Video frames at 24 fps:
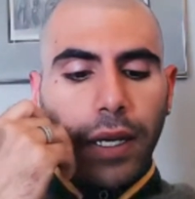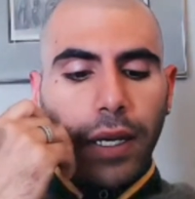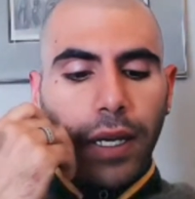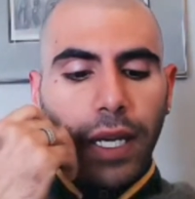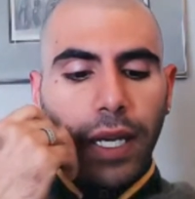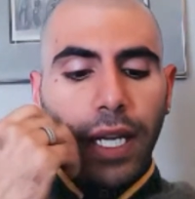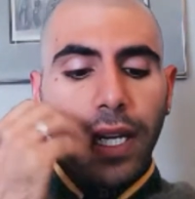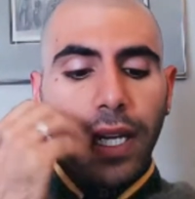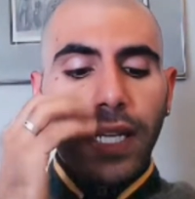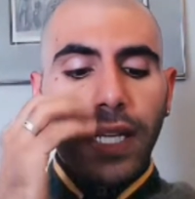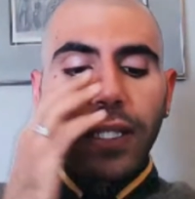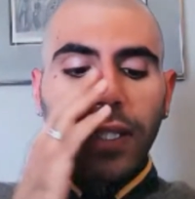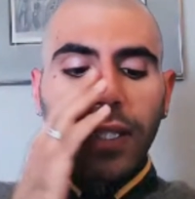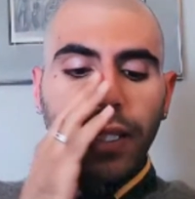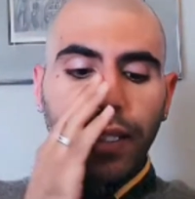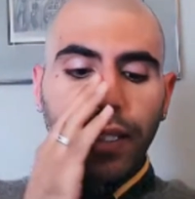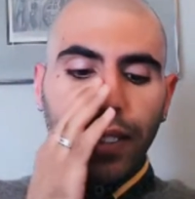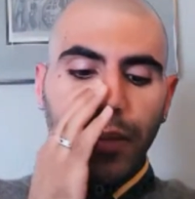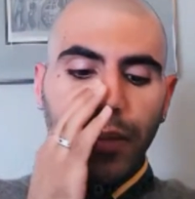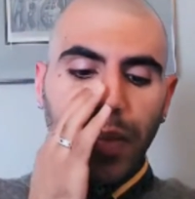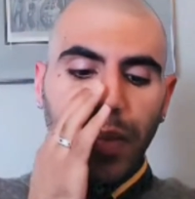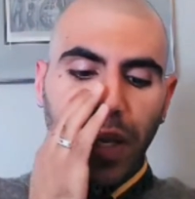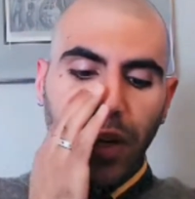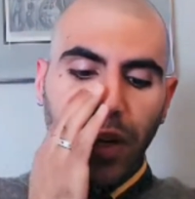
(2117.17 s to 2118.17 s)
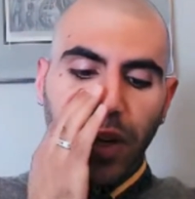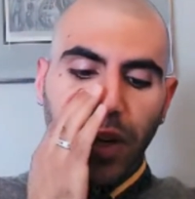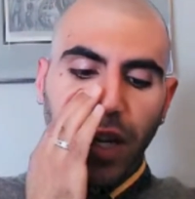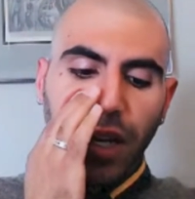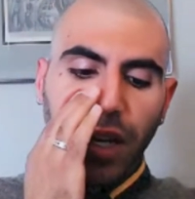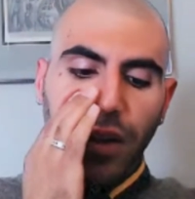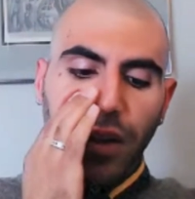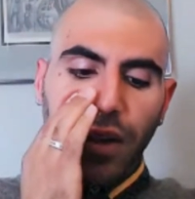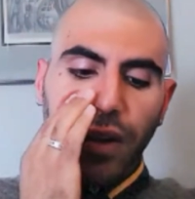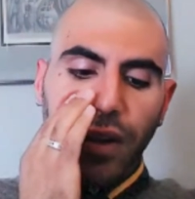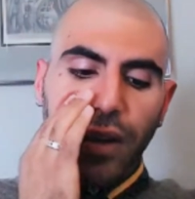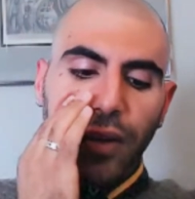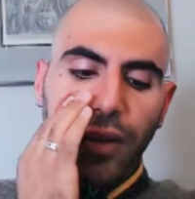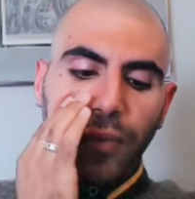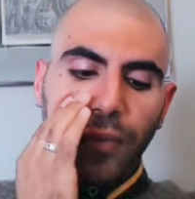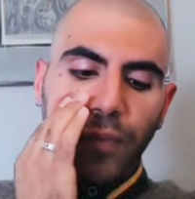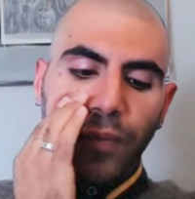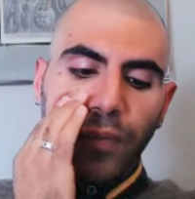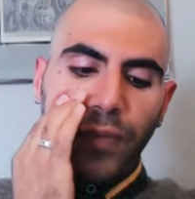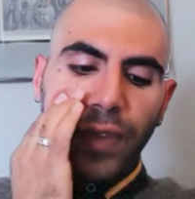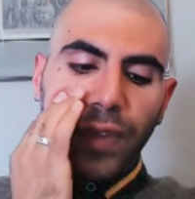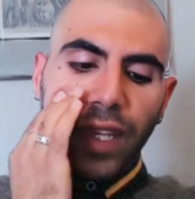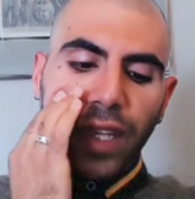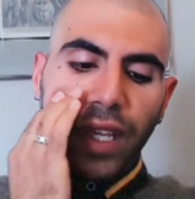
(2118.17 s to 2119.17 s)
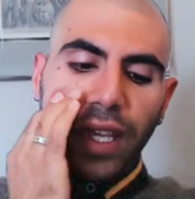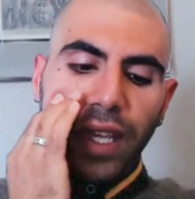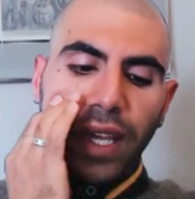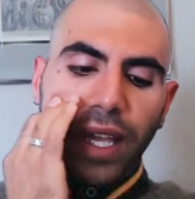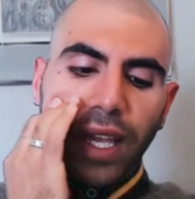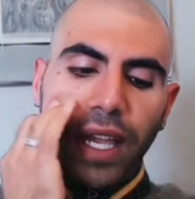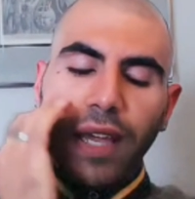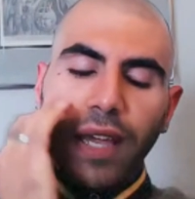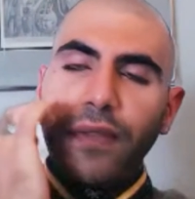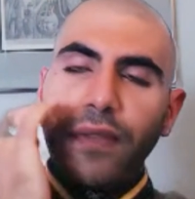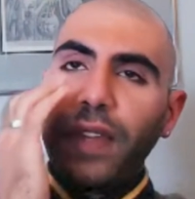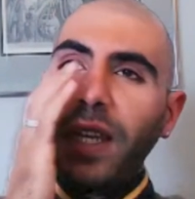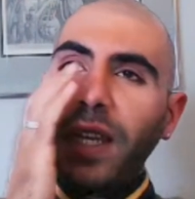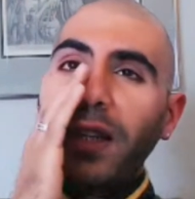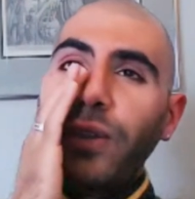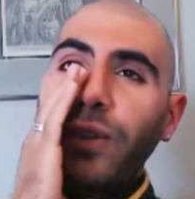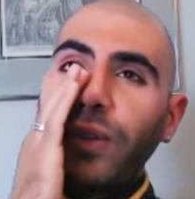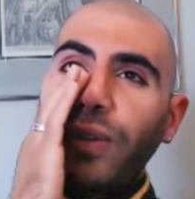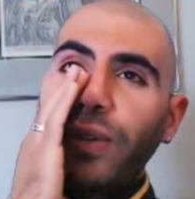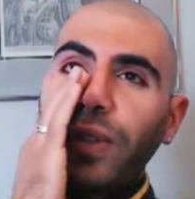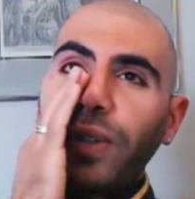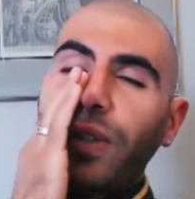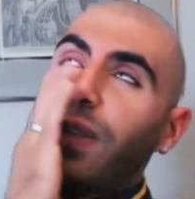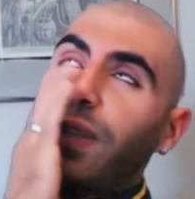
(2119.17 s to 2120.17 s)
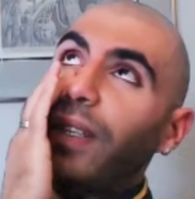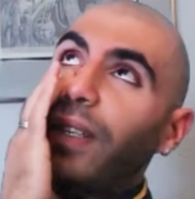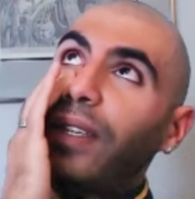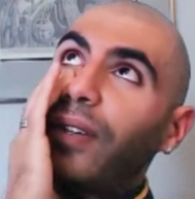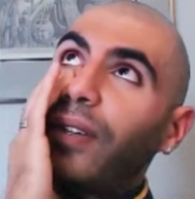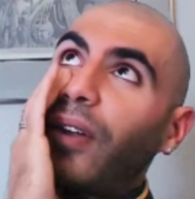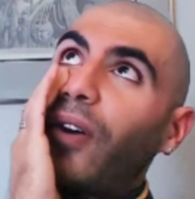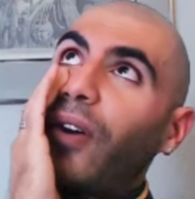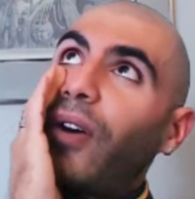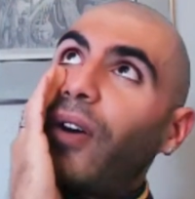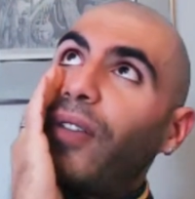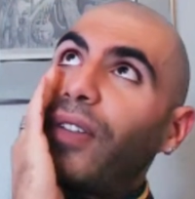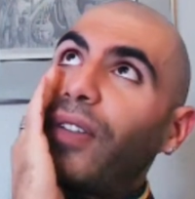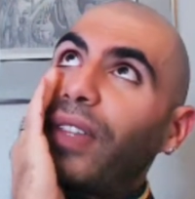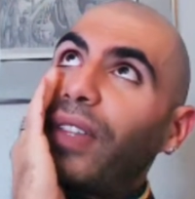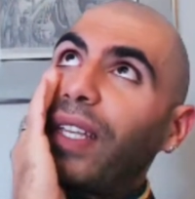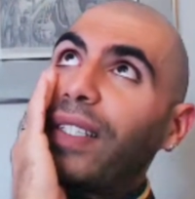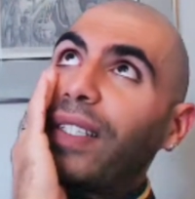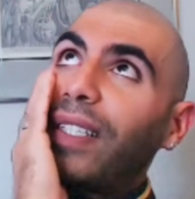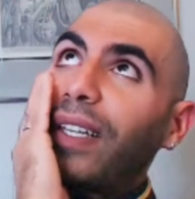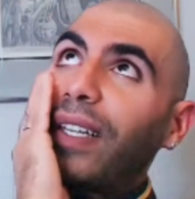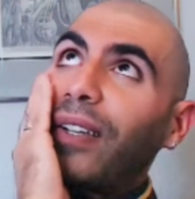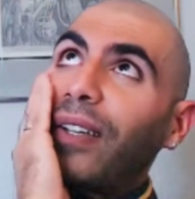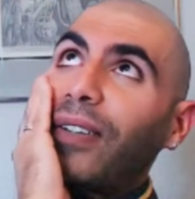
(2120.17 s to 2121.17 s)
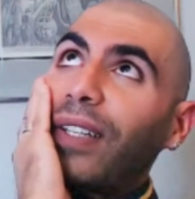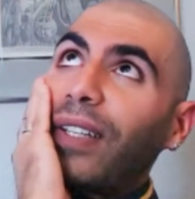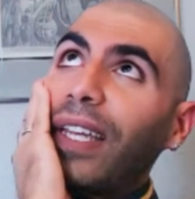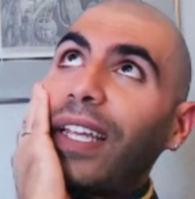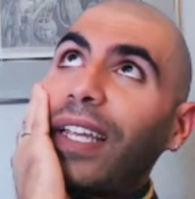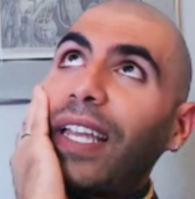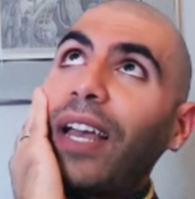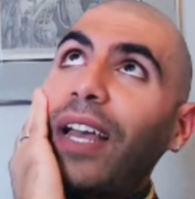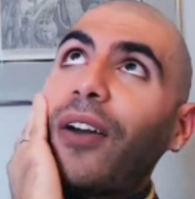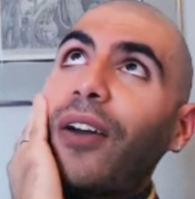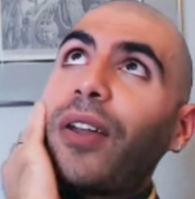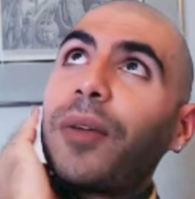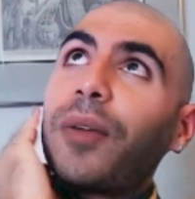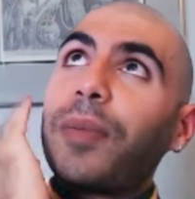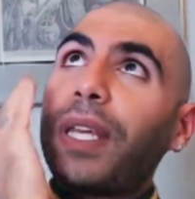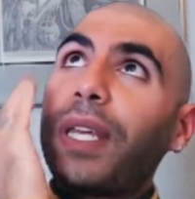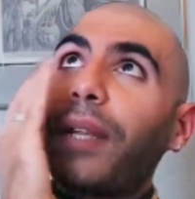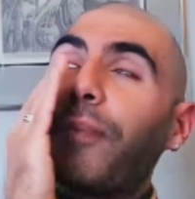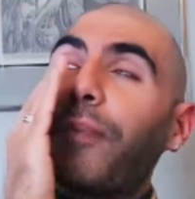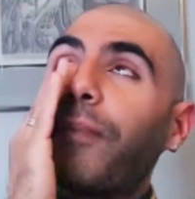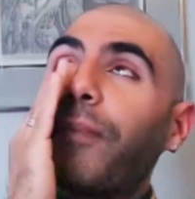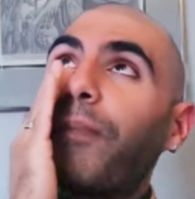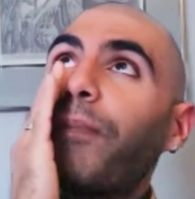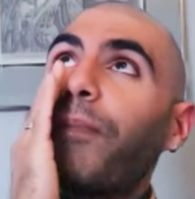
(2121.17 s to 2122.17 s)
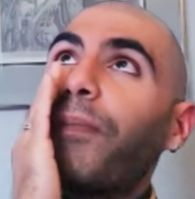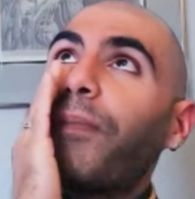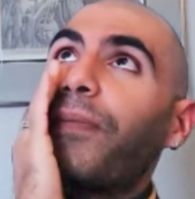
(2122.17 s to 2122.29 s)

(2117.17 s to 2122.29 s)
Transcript: it is such a barrier. And then you know, all the things that you're laying out, I mean,